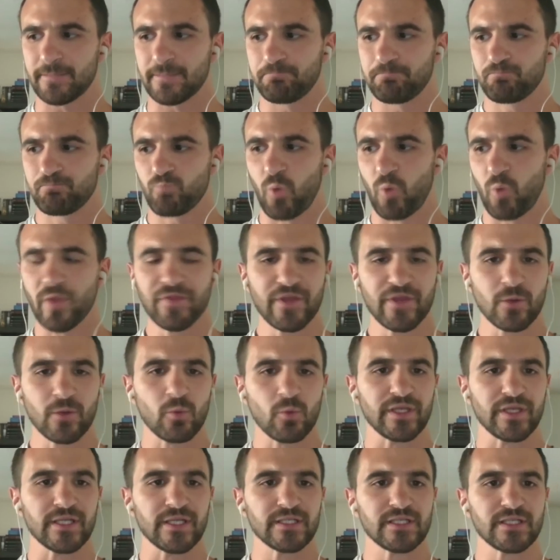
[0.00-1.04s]
One thing
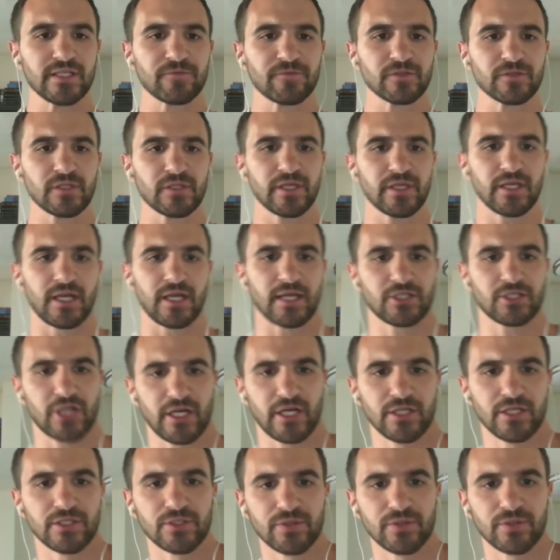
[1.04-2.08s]
we did differently, and I try
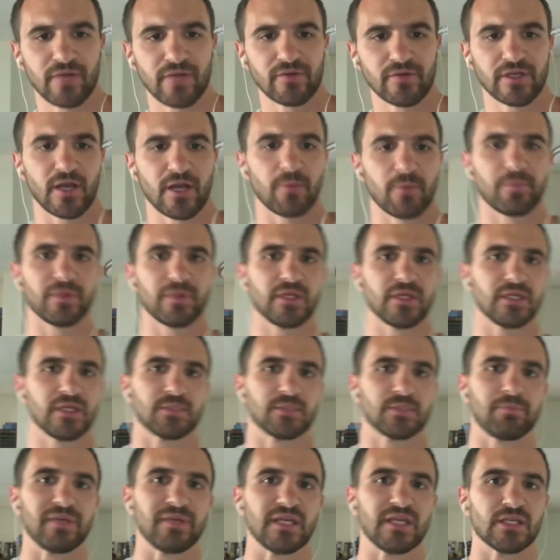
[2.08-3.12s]
to do in every company, is
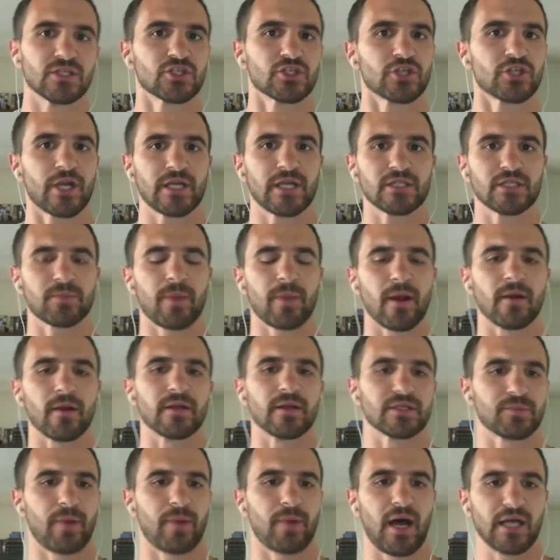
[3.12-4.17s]
be as transparent
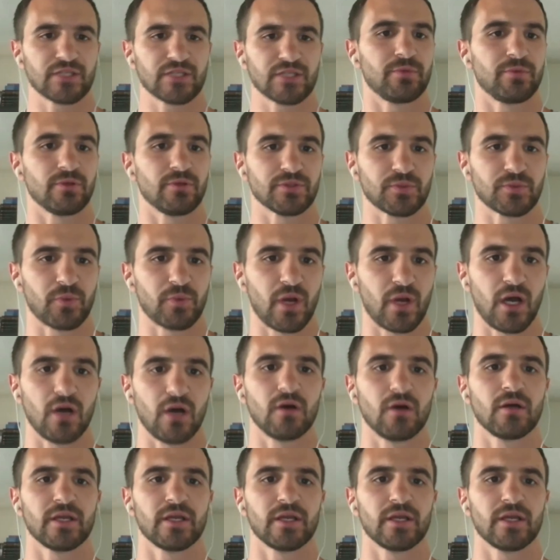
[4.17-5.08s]
as possible as well.